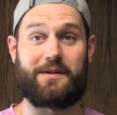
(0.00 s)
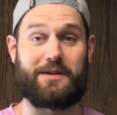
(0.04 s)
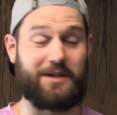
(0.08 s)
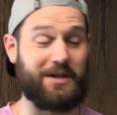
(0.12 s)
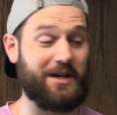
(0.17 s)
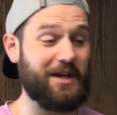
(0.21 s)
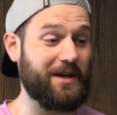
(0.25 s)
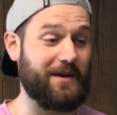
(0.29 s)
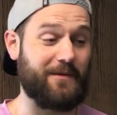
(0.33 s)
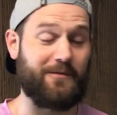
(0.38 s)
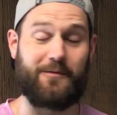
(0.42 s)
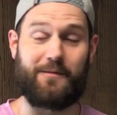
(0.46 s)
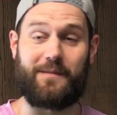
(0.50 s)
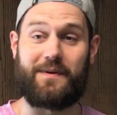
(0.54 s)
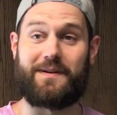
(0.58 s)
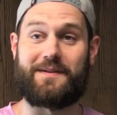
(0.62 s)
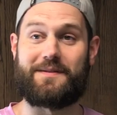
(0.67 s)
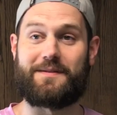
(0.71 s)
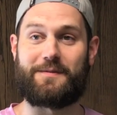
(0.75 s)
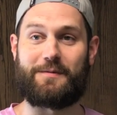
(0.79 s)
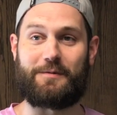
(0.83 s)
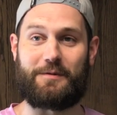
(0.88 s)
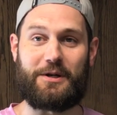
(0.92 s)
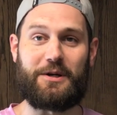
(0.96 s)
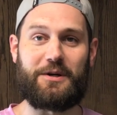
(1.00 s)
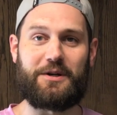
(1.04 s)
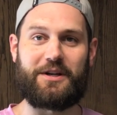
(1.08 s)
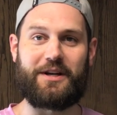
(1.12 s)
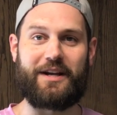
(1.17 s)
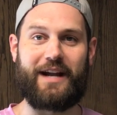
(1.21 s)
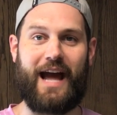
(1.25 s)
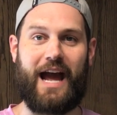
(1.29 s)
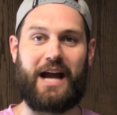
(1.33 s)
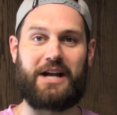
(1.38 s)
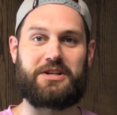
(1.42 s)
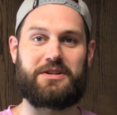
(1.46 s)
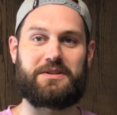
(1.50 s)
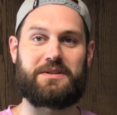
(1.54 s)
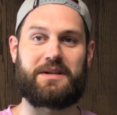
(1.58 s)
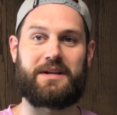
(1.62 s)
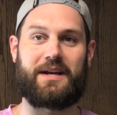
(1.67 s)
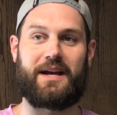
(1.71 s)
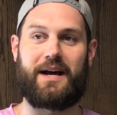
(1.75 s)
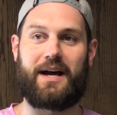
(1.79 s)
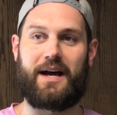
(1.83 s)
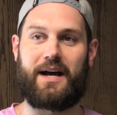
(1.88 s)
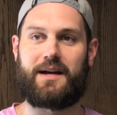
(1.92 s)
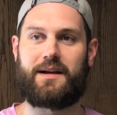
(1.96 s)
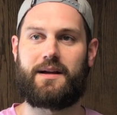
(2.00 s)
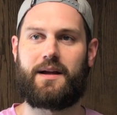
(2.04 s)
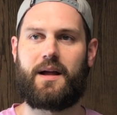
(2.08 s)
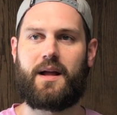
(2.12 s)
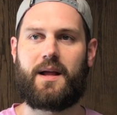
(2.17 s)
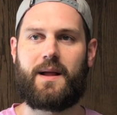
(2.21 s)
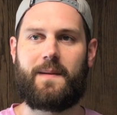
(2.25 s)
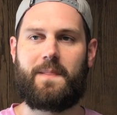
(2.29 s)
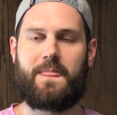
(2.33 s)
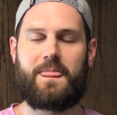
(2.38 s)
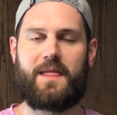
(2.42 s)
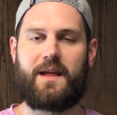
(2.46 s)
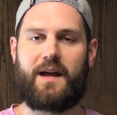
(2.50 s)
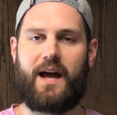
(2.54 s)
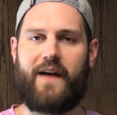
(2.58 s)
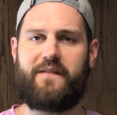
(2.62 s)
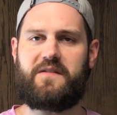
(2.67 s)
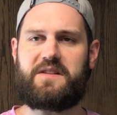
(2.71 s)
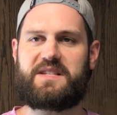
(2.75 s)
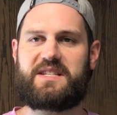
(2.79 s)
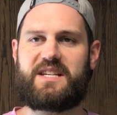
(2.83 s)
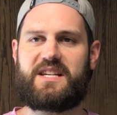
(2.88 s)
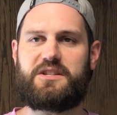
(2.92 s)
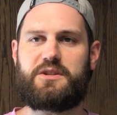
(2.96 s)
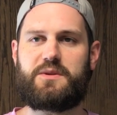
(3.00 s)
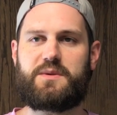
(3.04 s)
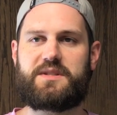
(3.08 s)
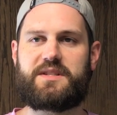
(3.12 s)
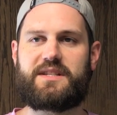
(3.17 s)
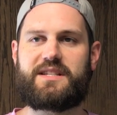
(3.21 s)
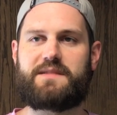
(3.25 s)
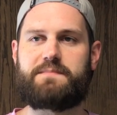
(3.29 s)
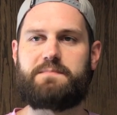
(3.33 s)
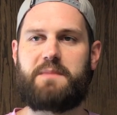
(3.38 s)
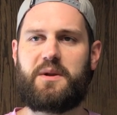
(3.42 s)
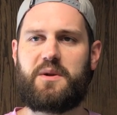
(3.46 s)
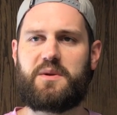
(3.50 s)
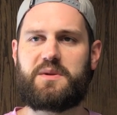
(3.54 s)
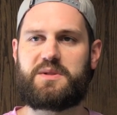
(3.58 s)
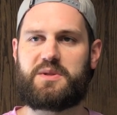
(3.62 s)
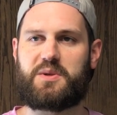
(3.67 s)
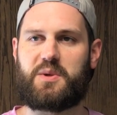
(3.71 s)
Good. Real good, actually. I haven't seen you since middle